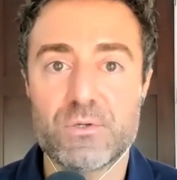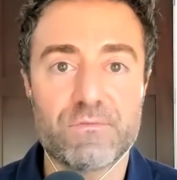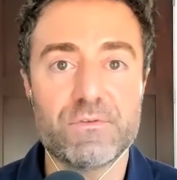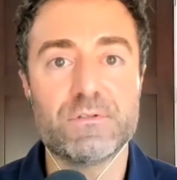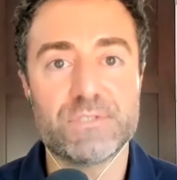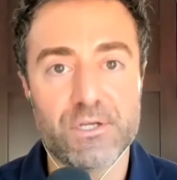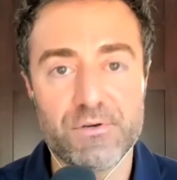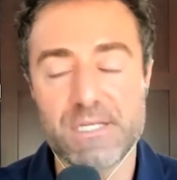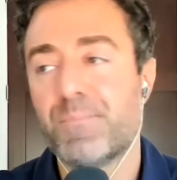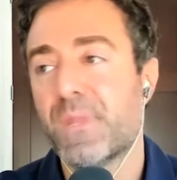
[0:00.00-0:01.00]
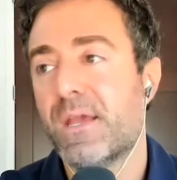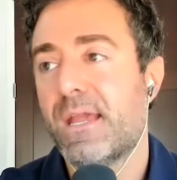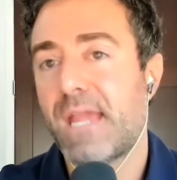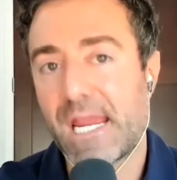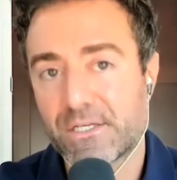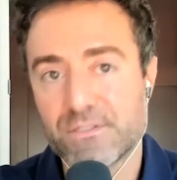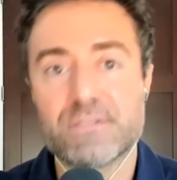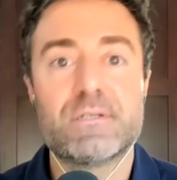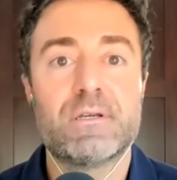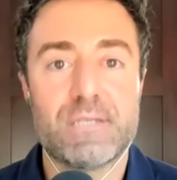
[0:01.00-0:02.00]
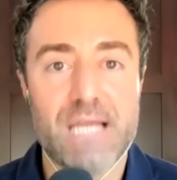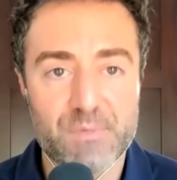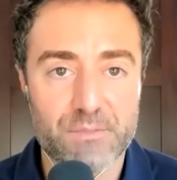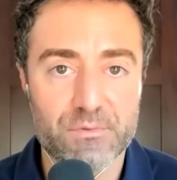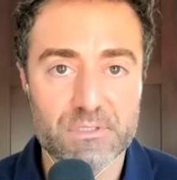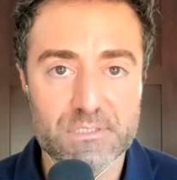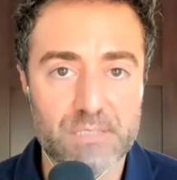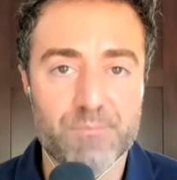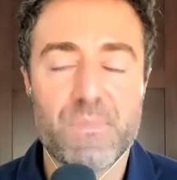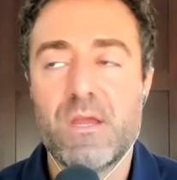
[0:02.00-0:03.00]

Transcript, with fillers: you can feel jittery, anxious, not be able to sleep.